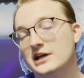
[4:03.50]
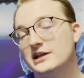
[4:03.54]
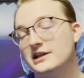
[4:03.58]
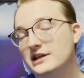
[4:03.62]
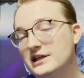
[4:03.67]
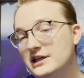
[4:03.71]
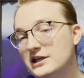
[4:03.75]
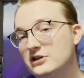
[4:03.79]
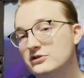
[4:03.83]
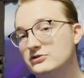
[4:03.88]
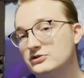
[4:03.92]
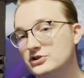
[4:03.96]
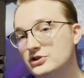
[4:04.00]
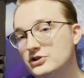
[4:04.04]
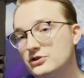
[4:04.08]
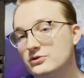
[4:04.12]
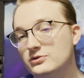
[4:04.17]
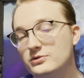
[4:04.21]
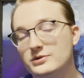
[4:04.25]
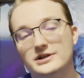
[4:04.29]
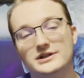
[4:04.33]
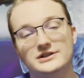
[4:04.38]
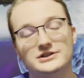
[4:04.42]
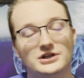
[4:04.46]
Neo
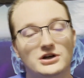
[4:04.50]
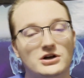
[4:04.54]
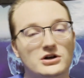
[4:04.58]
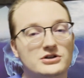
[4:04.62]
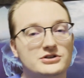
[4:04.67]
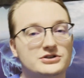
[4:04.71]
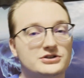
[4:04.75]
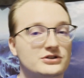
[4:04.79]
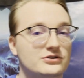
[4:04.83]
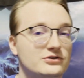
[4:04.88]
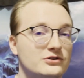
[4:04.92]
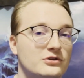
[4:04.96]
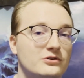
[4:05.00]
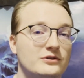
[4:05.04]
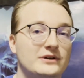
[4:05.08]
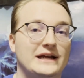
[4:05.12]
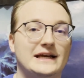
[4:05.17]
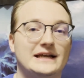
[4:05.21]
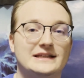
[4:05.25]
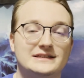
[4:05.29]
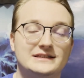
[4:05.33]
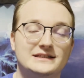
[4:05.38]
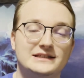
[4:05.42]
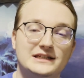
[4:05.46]
2 is also known
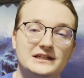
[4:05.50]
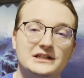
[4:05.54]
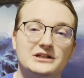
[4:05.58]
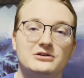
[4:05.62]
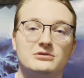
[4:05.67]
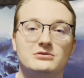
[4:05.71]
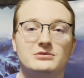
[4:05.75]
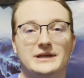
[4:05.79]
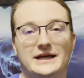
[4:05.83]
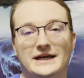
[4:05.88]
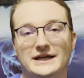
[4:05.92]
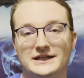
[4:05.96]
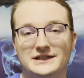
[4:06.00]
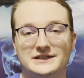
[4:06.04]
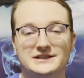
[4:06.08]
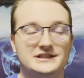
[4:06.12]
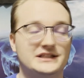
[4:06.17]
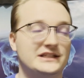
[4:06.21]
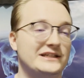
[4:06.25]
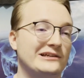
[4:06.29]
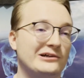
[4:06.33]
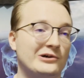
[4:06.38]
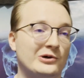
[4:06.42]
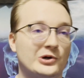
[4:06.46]
as Neo
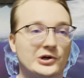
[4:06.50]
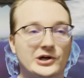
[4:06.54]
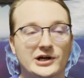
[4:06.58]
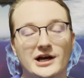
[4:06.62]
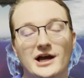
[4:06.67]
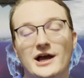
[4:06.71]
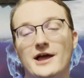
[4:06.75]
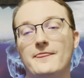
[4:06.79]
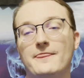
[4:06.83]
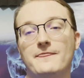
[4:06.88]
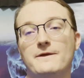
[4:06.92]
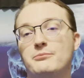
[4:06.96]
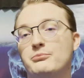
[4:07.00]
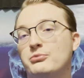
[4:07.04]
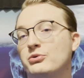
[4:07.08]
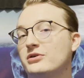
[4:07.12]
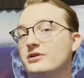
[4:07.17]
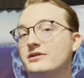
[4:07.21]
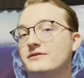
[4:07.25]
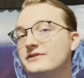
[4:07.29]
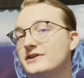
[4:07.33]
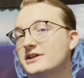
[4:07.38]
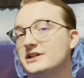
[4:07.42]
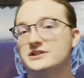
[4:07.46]
Legacy or the
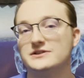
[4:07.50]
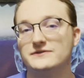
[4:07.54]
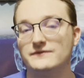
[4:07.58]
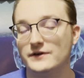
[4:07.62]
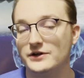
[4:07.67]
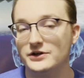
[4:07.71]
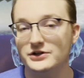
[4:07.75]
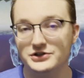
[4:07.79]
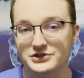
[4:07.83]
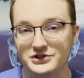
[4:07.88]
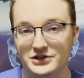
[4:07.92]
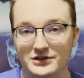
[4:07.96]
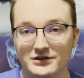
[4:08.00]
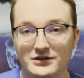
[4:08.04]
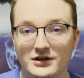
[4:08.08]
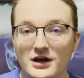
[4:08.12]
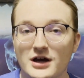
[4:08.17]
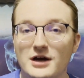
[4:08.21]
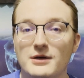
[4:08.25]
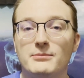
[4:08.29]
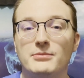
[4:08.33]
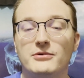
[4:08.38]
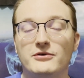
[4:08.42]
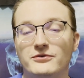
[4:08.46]
previous version
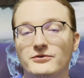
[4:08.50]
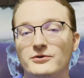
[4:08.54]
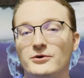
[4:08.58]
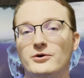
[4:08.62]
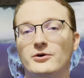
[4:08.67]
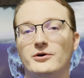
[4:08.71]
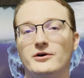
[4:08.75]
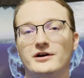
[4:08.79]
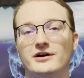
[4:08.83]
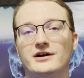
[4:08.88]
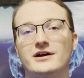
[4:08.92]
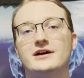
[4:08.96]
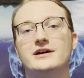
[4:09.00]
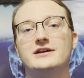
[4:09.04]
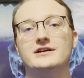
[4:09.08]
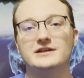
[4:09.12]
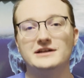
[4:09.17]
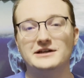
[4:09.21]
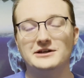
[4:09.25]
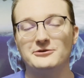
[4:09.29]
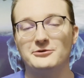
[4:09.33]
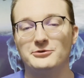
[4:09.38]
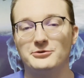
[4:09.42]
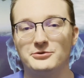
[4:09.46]
before
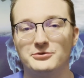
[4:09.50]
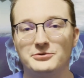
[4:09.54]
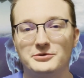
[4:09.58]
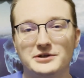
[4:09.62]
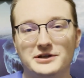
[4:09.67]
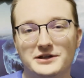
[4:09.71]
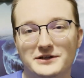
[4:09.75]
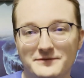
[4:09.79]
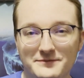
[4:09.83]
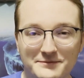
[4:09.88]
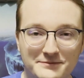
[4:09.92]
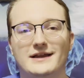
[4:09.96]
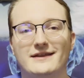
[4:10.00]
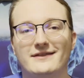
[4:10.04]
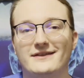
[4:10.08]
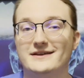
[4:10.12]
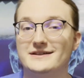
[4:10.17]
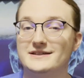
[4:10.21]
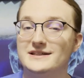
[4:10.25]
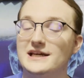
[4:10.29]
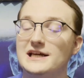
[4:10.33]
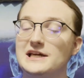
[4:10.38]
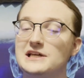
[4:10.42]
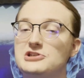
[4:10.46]
Neo 3.
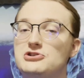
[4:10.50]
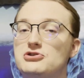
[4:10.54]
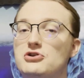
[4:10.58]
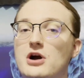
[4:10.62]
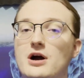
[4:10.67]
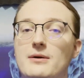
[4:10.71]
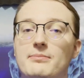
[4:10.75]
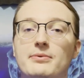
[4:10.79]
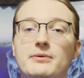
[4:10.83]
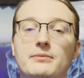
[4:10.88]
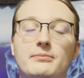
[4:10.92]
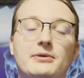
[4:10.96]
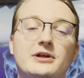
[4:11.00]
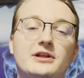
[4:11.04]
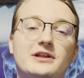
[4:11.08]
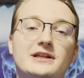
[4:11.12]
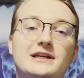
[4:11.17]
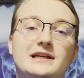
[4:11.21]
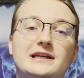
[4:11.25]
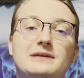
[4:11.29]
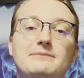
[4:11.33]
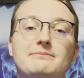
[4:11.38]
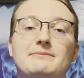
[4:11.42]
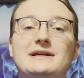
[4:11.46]
This
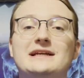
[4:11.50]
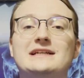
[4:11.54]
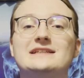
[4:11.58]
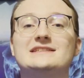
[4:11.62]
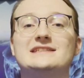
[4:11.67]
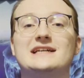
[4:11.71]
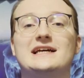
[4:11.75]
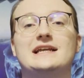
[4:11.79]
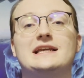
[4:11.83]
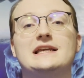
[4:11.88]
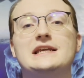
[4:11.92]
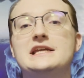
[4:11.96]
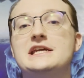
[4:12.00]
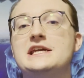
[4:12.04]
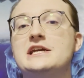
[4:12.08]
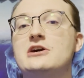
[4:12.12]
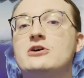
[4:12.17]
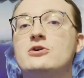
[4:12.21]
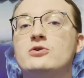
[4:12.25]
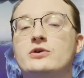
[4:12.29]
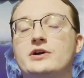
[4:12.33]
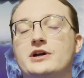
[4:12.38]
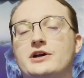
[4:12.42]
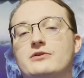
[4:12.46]
interoperability means that
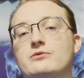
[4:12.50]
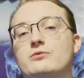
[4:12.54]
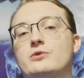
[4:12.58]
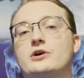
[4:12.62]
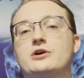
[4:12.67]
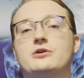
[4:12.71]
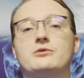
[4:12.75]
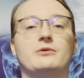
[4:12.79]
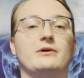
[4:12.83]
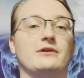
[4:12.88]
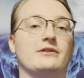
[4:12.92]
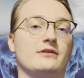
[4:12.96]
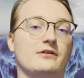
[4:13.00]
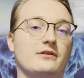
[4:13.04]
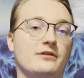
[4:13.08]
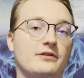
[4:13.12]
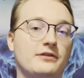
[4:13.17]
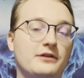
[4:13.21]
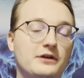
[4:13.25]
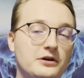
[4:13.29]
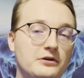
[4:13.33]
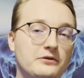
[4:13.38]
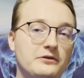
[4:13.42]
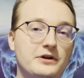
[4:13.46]
Neo can work with
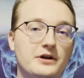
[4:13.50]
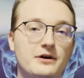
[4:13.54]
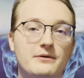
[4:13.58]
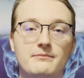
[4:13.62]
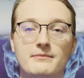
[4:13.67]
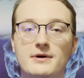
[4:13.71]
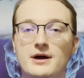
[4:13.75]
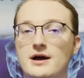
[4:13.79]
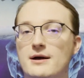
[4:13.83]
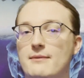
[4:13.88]
Ethereum,